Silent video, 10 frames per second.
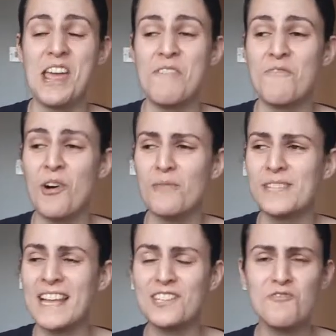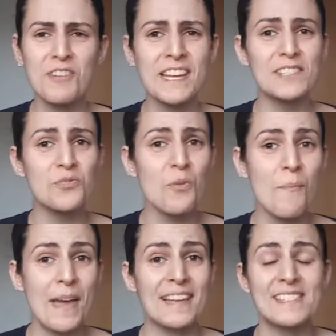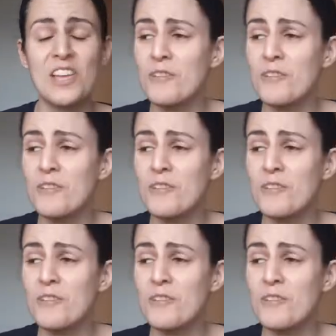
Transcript: involves entering into a maze